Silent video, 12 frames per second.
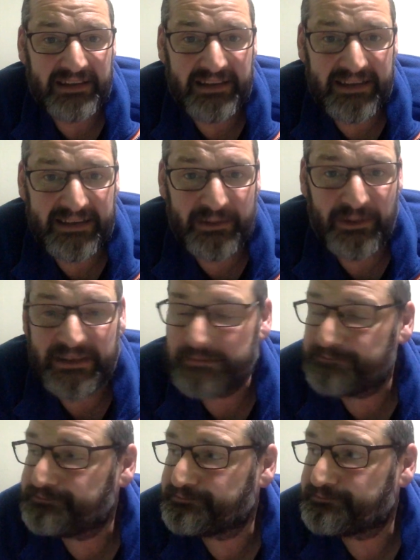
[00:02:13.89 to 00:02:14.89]
Anyway,
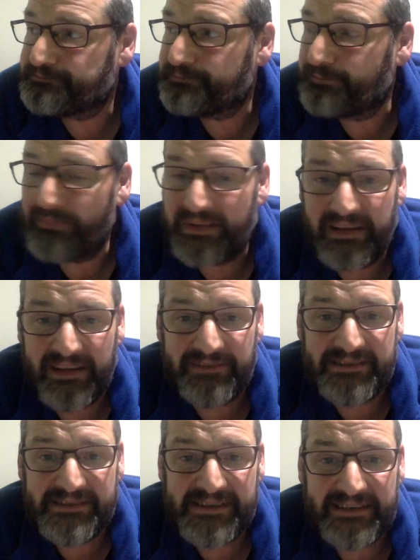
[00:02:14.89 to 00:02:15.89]

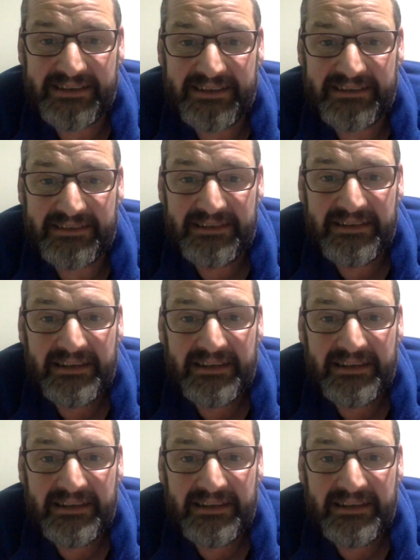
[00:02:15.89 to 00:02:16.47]
having said that,